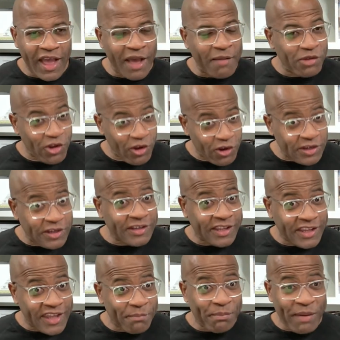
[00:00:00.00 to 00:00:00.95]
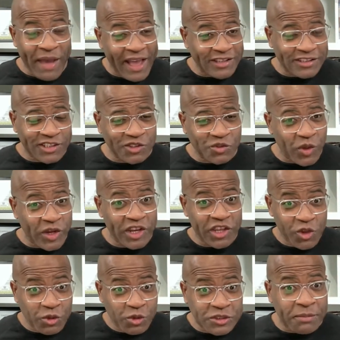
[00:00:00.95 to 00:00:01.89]
I'm learning to get past this one.
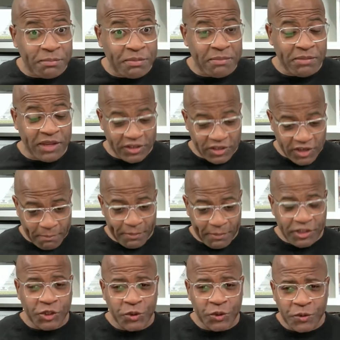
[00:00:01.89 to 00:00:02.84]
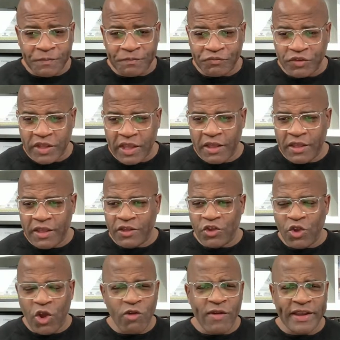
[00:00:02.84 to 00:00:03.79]
It used to be me. Number two,
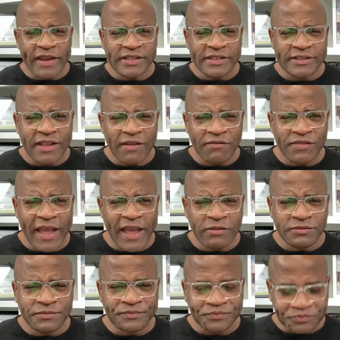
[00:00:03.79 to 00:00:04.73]
you all writing this stuff down?